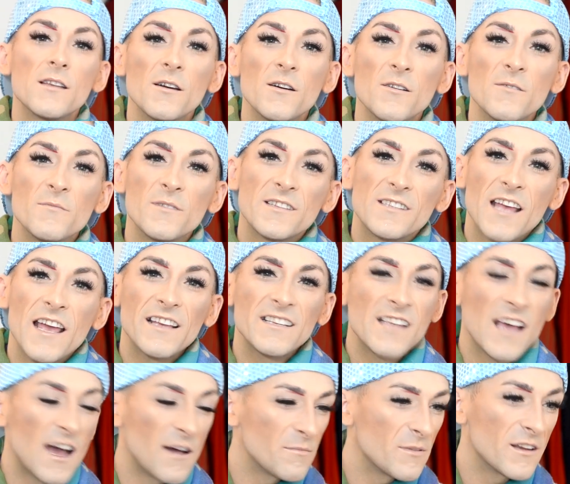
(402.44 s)
So
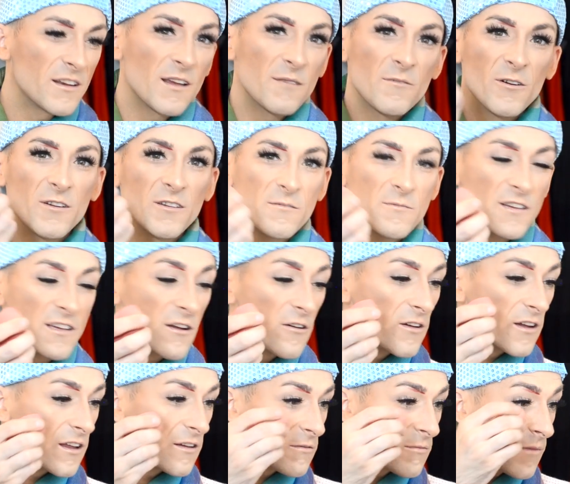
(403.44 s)
mistakes happen. I'm going to be
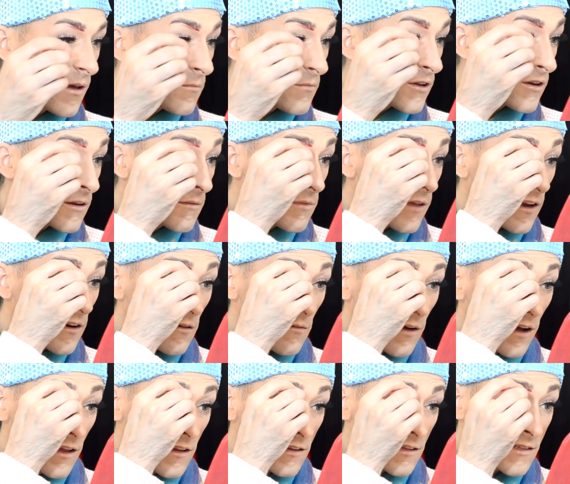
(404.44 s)
going in with my beauty blender
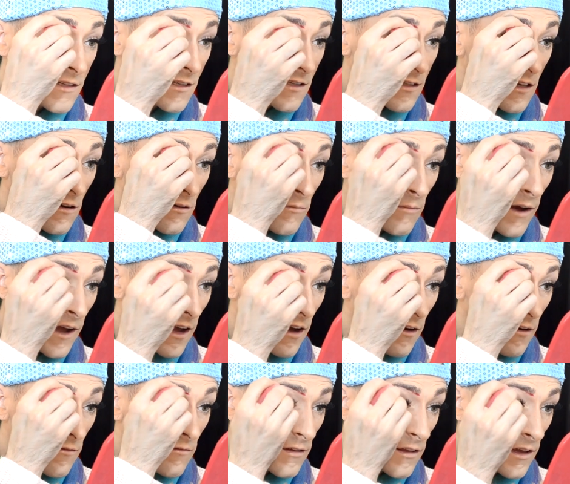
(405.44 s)
while this is still
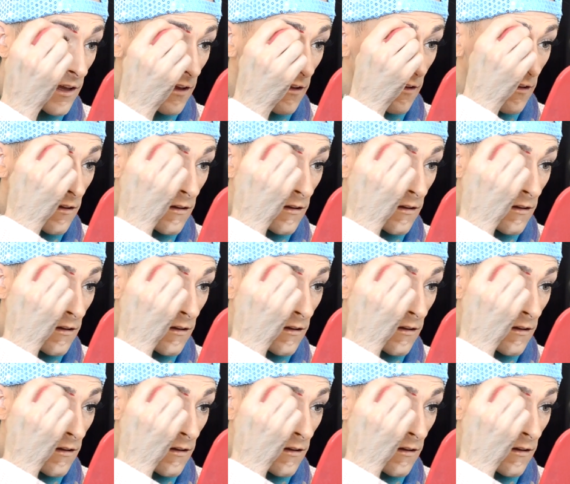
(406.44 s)
wet, hopefully.